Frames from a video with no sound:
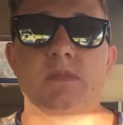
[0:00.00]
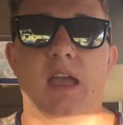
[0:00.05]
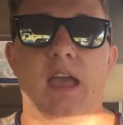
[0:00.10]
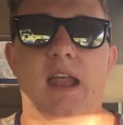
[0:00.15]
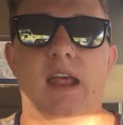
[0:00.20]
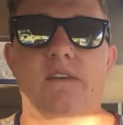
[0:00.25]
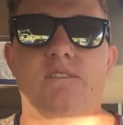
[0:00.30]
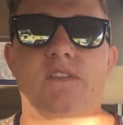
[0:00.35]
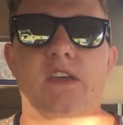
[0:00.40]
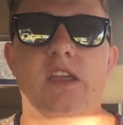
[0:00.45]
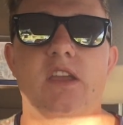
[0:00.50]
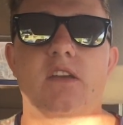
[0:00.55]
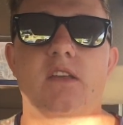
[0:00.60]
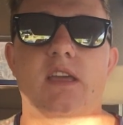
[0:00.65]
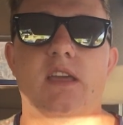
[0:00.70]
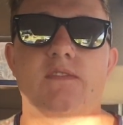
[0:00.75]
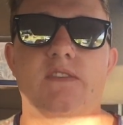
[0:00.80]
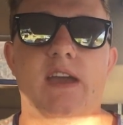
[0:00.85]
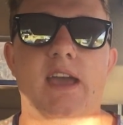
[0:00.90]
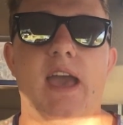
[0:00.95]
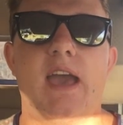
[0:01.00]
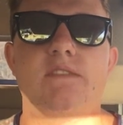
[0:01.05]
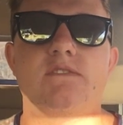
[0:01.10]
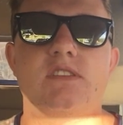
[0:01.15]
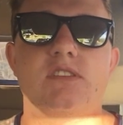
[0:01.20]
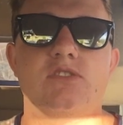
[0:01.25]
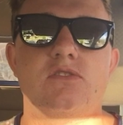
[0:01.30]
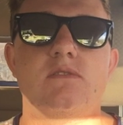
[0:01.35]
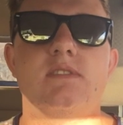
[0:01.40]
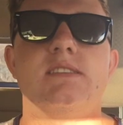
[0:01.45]
And I figure like if I have
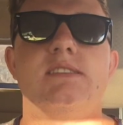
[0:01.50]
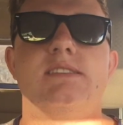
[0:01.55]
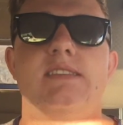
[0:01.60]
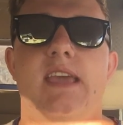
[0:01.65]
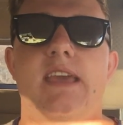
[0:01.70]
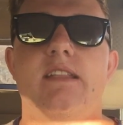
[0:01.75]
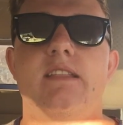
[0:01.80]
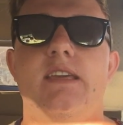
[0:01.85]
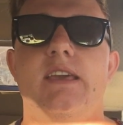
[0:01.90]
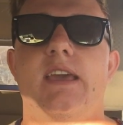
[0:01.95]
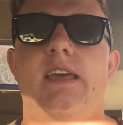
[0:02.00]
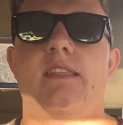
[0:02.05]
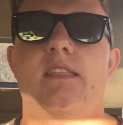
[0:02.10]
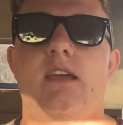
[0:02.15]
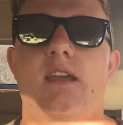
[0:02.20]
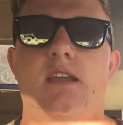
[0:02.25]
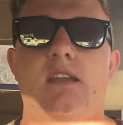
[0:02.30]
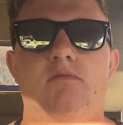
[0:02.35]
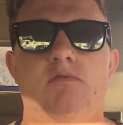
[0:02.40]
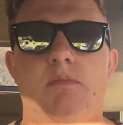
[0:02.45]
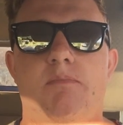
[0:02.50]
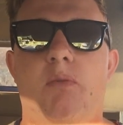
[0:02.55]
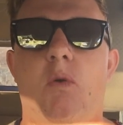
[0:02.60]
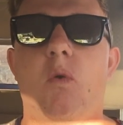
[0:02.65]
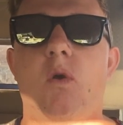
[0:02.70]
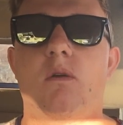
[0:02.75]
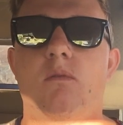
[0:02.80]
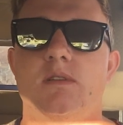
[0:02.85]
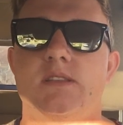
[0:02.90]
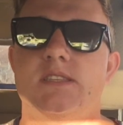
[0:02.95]
to do this daily and like
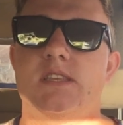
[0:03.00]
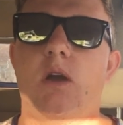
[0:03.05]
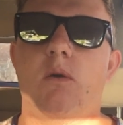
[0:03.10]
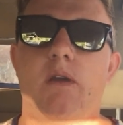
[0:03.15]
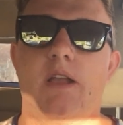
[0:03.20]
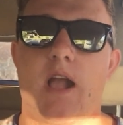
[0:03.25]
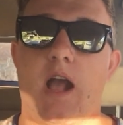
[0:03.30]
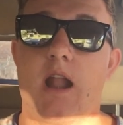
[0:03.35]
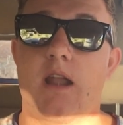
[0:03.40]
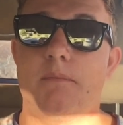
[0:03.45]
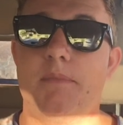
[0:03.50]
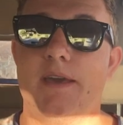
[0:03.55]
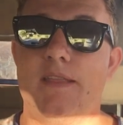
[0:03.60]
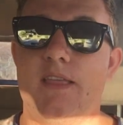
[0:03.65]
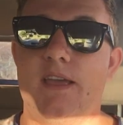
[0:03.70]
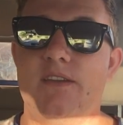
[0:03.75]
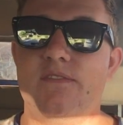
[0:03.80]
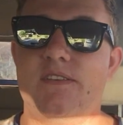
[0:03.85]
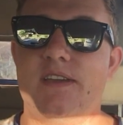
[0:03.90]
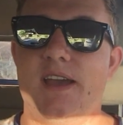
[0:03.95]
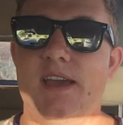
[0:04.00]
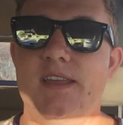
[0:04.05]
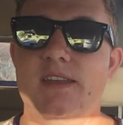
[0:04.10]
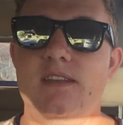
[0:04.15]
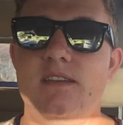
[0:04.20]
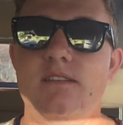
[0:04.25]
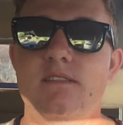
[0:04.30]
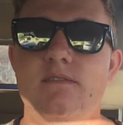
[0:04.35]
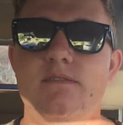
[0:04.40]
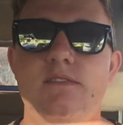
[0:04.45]
report what's going on in my life,
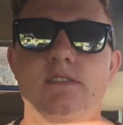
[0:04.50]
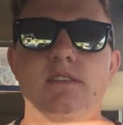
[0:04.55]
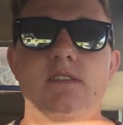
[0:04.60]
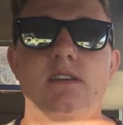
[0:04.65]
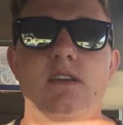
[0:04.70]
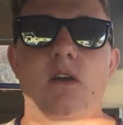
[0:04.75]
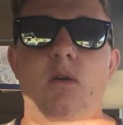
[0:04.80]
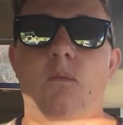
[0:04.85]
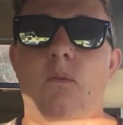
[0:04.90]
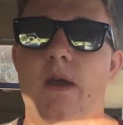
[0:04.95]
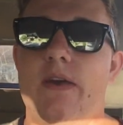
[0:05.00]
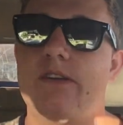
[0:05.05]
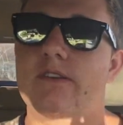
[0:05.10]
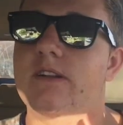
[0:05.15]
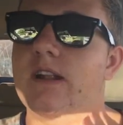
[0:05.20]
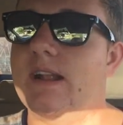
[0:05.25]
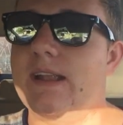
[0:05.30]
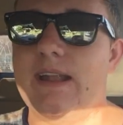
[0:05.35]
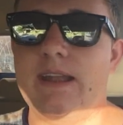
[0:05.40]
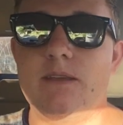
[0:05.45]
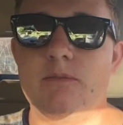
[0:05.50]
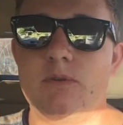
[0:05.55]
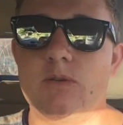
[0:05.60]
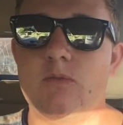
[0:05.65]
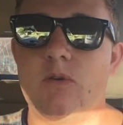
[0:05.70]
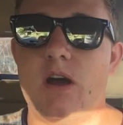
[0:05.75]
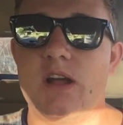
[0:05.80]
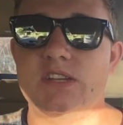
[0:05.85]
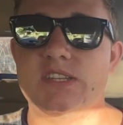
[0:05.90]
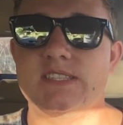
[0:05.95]
kind of, whether or not
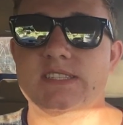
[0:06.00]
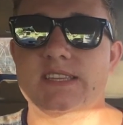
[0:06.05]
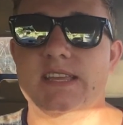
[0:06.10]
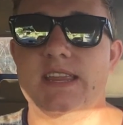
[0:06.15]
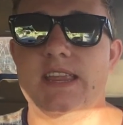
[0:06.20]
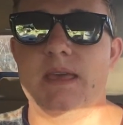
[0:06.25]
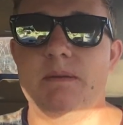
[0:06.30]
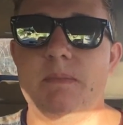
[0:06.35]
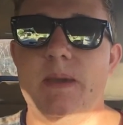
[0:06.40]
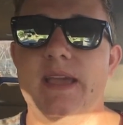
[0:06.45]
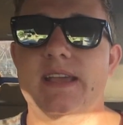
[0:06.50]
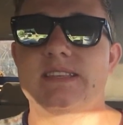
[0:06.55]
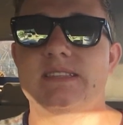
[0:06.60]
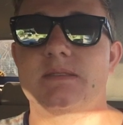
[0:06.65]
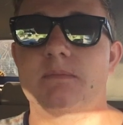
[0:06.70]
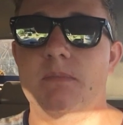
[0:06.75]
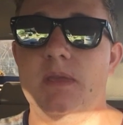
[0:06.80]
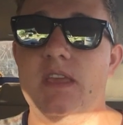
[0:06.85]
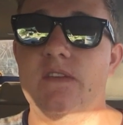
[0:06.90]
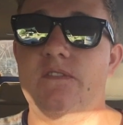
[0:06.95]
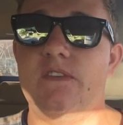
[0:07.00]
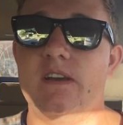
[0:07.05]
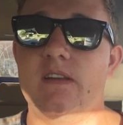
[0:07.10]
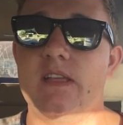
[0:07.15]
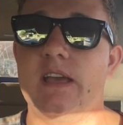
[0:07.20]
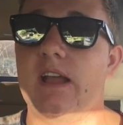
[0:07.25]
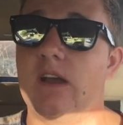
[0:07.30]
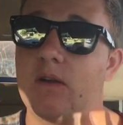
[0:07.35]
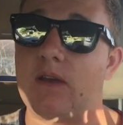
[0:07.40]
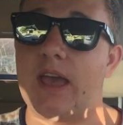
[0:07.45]
anyone watches it, it makes me feel
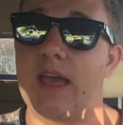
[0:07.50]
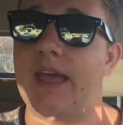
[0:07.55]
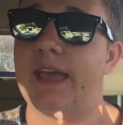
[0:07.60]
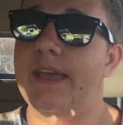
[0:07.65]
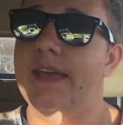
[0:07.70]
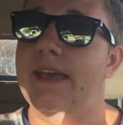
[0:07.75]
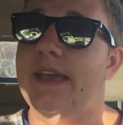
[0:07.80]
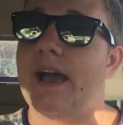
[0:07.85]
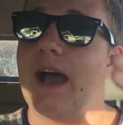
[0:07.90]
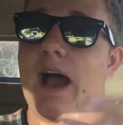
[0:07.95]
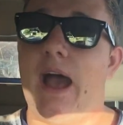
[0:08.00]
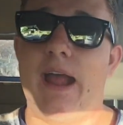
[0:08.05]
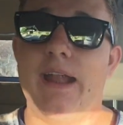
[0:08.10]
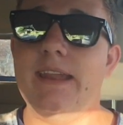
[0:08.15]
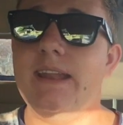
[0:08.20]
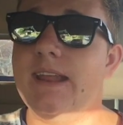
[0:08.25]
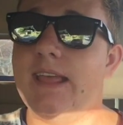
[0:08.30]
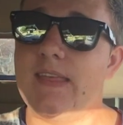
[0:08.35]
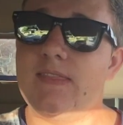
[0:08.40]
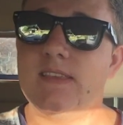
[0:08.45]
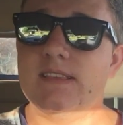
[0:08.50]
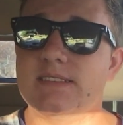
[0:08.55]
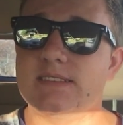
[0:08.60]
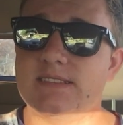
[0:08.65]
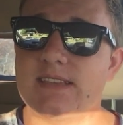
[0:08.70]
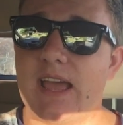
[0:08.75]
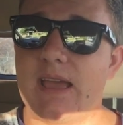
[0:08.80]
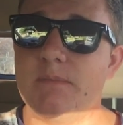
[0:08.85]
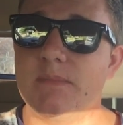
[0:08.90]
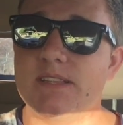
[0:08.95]
like, okay, I need to get these
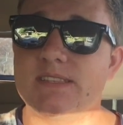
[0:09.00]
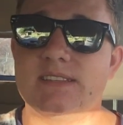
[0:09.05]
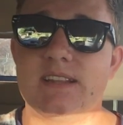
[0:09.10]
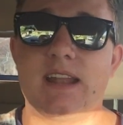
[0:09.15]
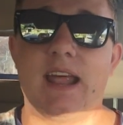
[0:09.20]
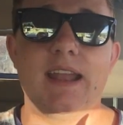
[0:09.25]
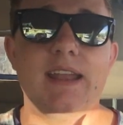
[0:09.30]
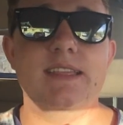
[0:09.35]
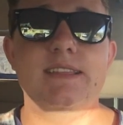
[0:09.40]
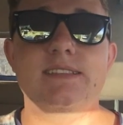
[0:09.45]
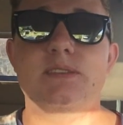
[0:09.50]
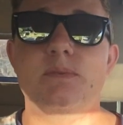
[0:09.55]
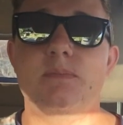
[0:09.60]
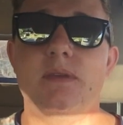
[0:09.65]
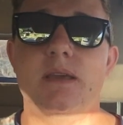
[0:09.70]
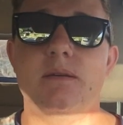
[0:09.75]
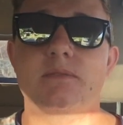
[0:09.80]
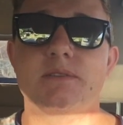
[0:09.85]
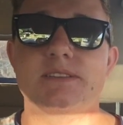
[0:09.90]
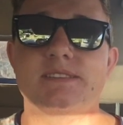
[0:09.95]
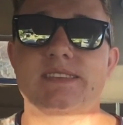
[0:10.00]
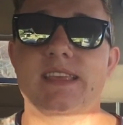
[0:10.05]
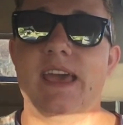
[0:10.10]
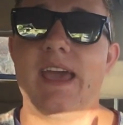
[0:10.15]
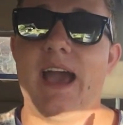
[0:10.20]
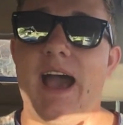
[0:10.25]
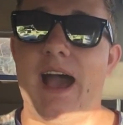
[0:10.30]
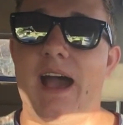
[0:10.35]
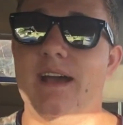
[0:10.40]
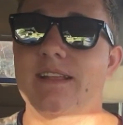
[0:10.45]
assignments done. I need to be able to
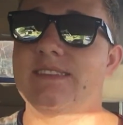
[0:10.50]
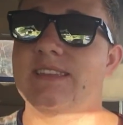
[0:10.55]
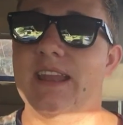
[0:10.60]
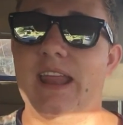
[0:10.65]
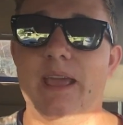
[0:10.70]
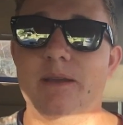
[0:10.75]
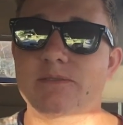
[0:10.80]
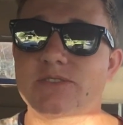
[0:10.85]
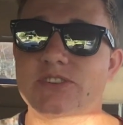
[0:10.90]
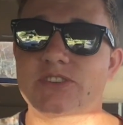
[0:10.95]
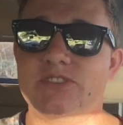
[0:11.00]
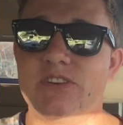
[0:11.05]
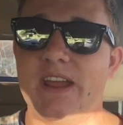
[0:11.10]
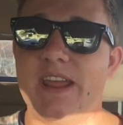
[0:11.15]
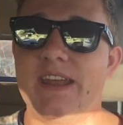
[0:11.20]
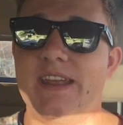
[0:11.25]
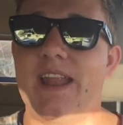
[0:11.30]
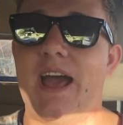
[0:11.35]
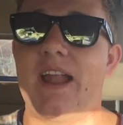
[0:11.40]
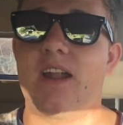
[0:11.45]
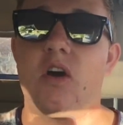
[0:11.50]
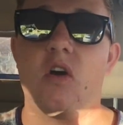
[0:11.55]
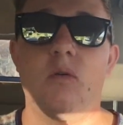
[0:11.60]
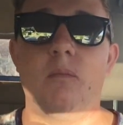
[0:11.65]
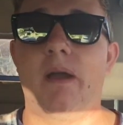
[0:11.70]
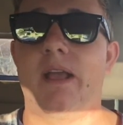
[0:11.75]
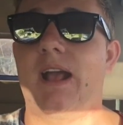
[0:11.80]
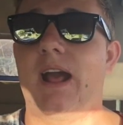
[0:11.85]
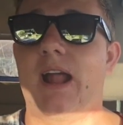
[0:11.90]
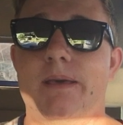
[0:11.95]
say today was great, not oh
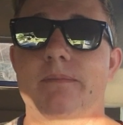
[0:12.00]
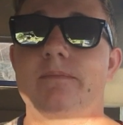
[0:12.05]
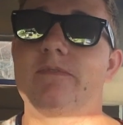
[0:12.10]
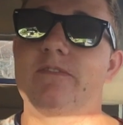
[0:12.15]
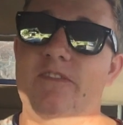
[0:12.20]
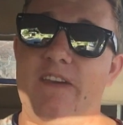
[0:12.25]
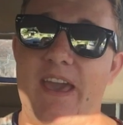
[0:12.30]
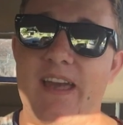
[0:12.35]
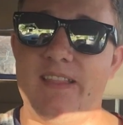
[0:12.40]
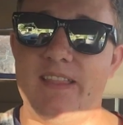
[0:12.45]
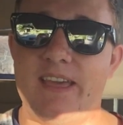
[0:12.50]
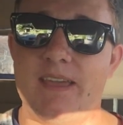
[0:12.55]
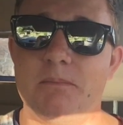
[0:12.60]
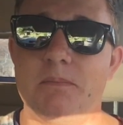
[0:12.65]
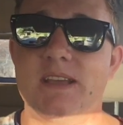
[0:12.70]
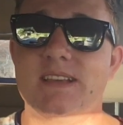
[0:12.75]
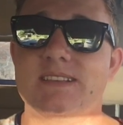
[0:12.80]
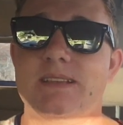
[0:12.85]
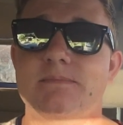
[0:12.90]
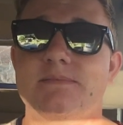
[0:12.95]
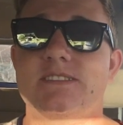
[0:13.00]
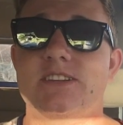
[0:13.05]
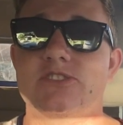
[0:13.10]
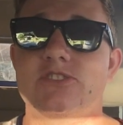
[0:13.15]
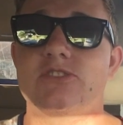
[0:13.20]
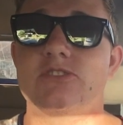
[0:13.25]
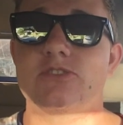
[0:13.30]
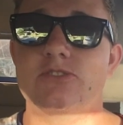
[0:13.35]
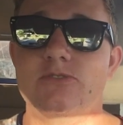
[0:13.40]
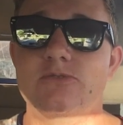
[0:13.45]
my I'm failing because I'm such
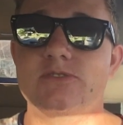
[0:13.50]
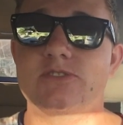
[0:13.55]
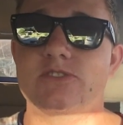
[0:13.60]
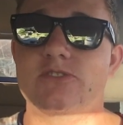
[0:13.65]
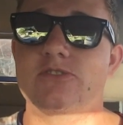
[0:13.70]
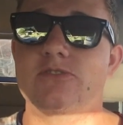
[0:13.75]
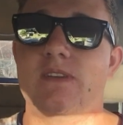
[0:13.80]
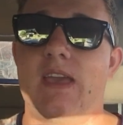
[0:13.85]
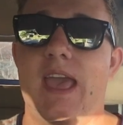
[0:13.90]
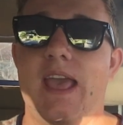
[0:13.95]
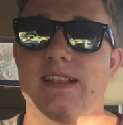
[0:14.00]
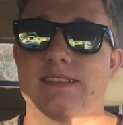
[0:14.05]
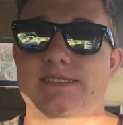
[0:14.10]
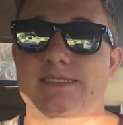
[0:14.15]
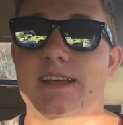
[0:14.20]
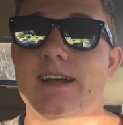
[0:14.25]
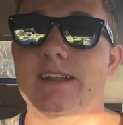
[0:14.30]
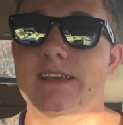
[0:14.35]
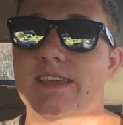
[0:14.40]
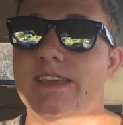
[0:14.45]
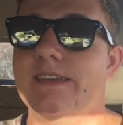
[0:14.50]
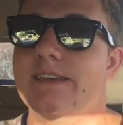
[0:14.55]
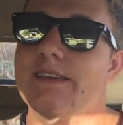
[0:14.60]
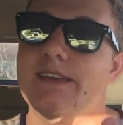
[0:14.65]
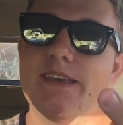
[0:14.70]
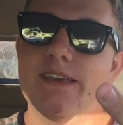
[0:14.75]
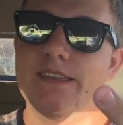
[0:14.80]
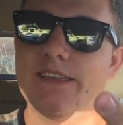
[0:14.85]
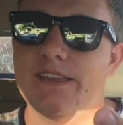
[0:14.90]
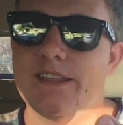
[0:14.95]
a loser who can't study,
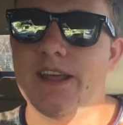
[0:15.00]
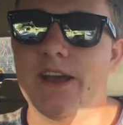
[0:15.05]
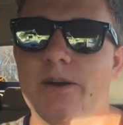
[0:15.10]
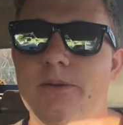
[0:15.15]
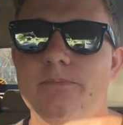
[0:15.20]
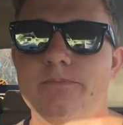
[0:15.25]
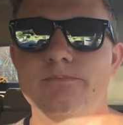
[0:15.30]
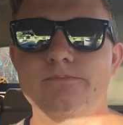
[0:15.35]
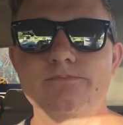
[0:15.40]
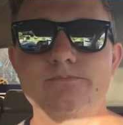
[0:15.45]
you know?